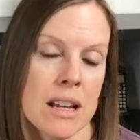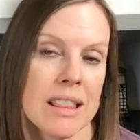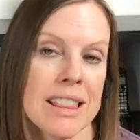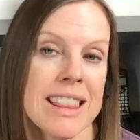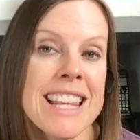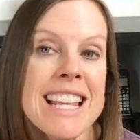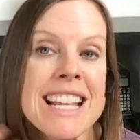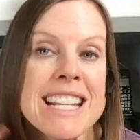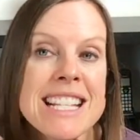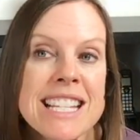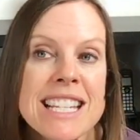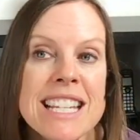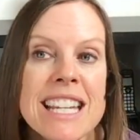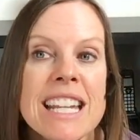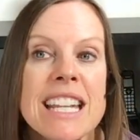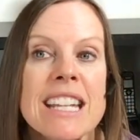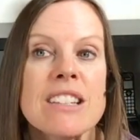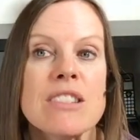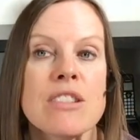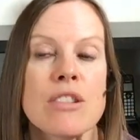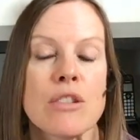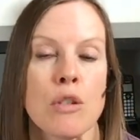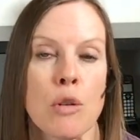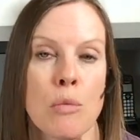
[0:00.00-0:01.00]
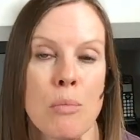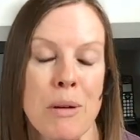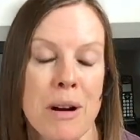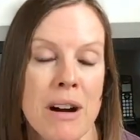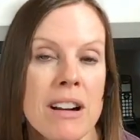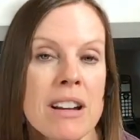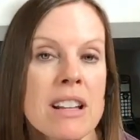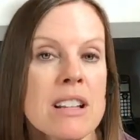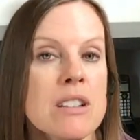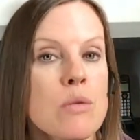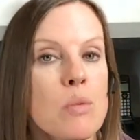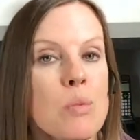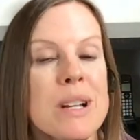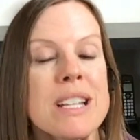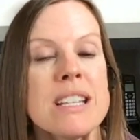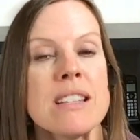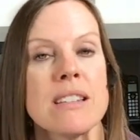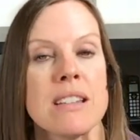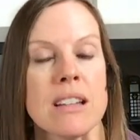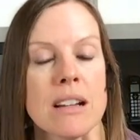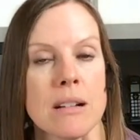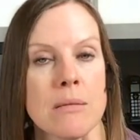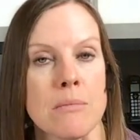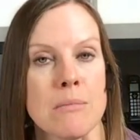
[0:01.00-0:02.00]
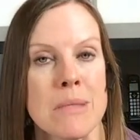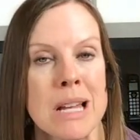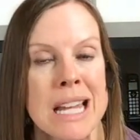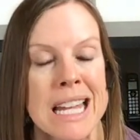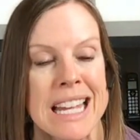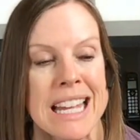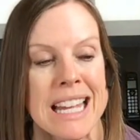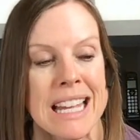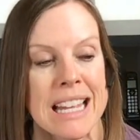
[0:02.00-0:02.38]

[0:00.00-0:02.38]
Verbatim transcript: listening to your body's wisdom,